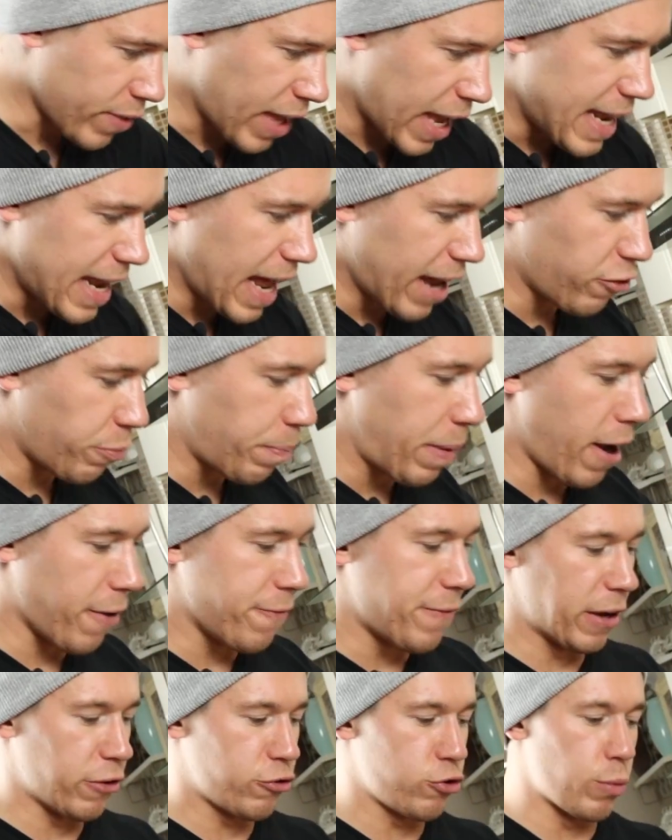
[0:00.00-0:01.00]
And that's
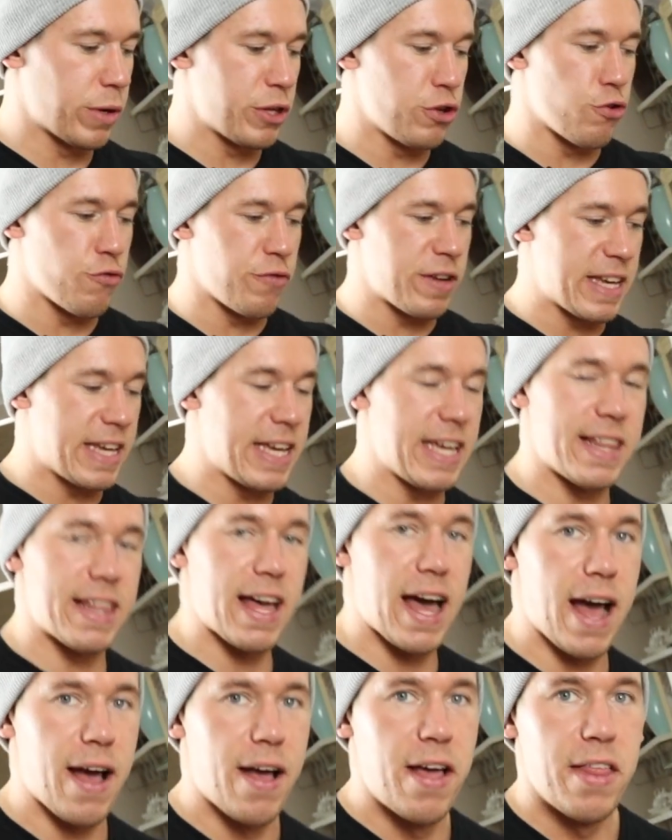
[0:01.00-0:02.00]
perfect. So when you reheat
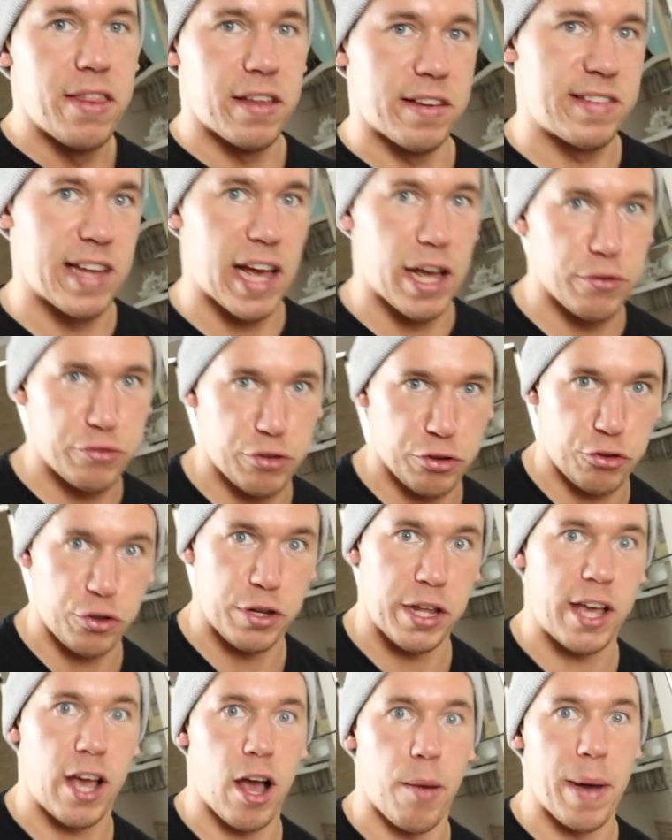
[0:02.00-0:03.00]
that, the salsa is
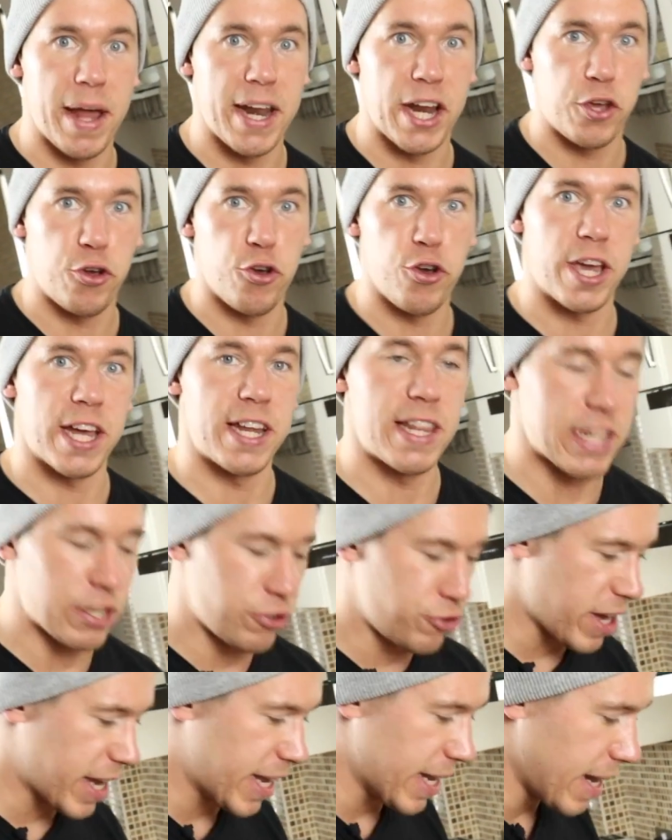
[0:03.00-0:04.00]
going to come in and cook into the
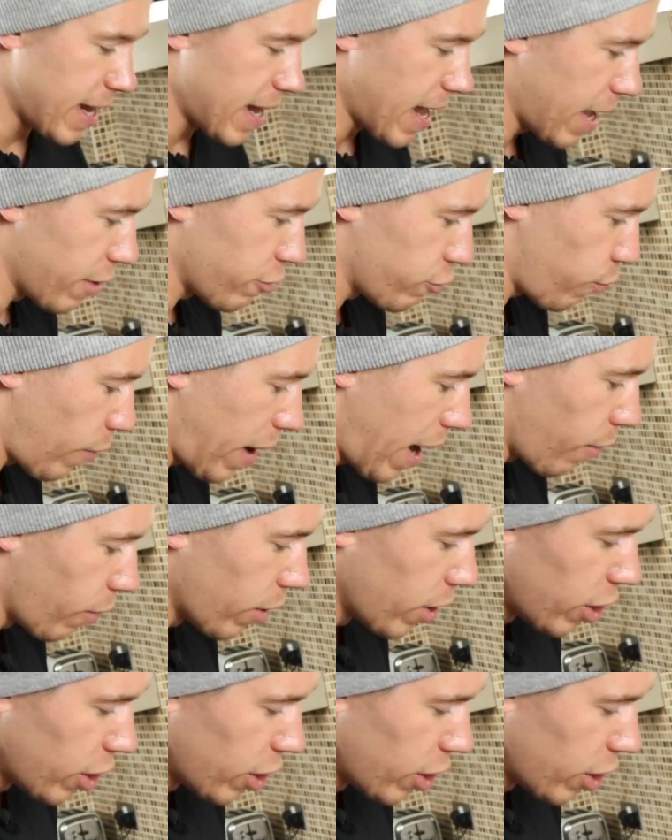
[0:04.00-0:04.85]
chicken and that as well.